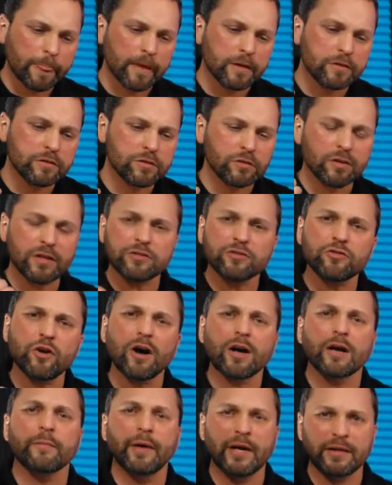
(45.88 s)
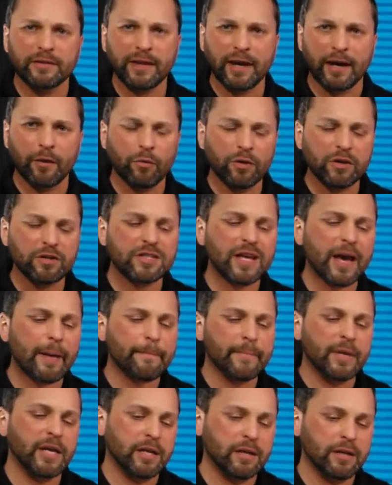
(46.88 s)
So let's talk about that. What does that
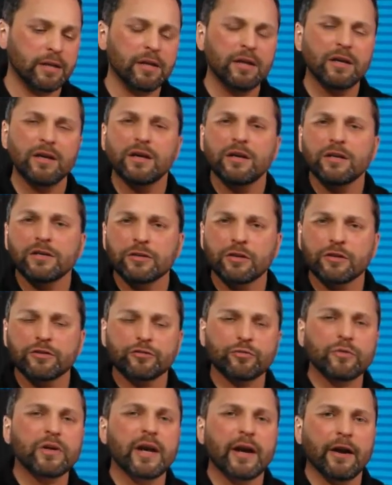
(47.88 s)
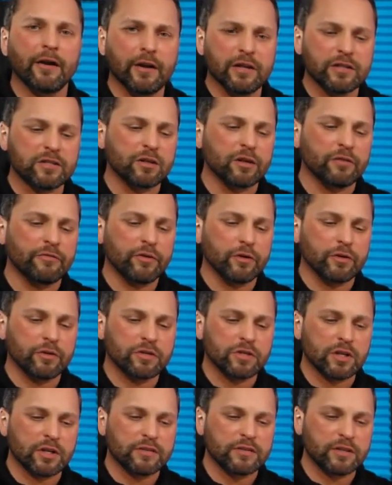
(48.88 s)
mean? So there's three areas that I'll
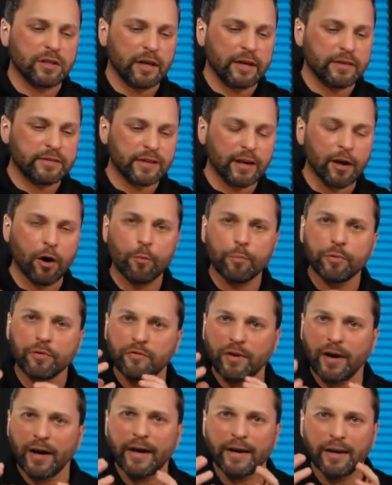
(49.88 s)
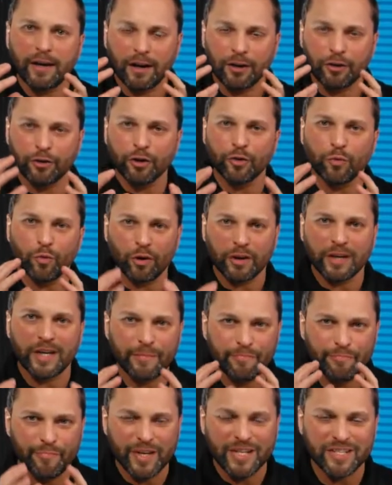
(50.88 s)
focus on today to help provide a good
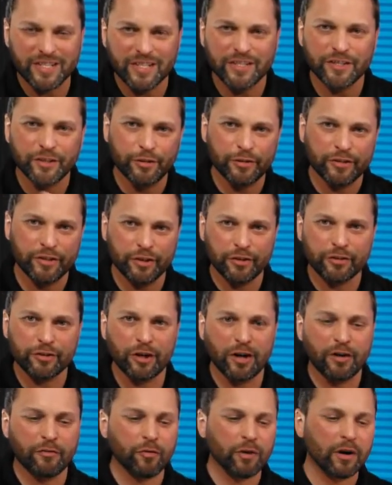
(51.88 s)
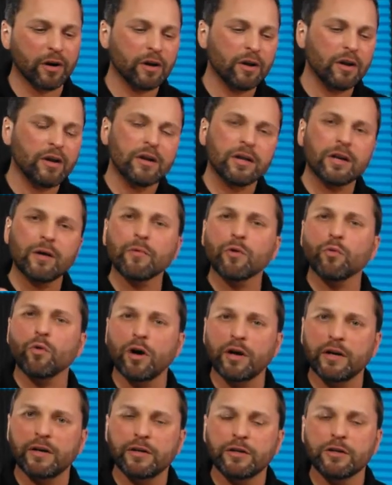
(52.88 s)
working business using your software. Number
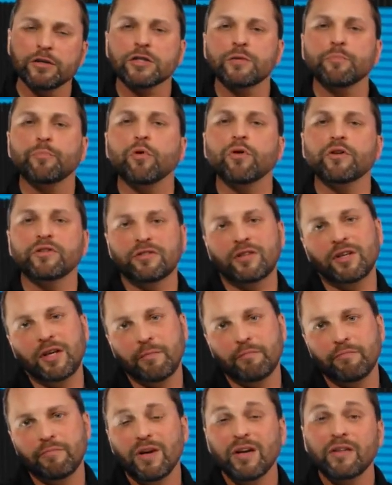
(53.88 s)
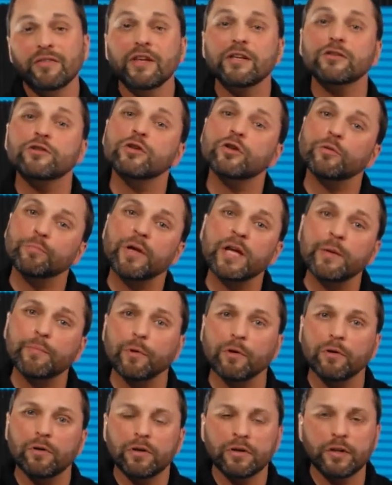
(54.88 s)
one, your support team. These are your
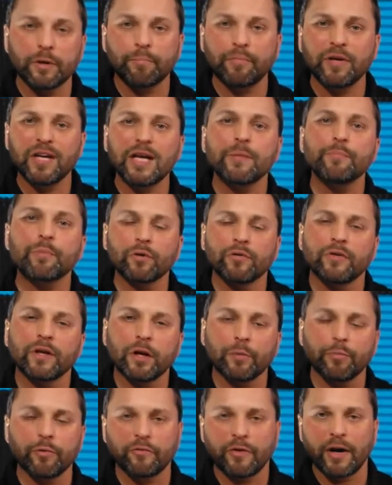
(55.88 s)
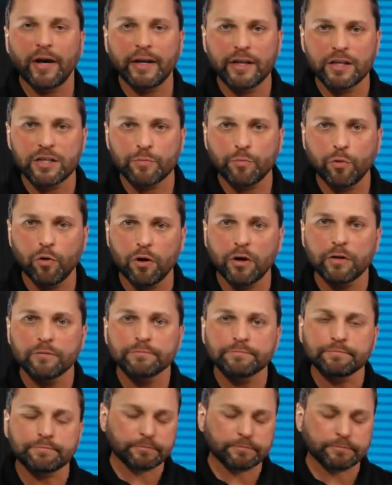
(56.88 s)
people, the people that are providing support.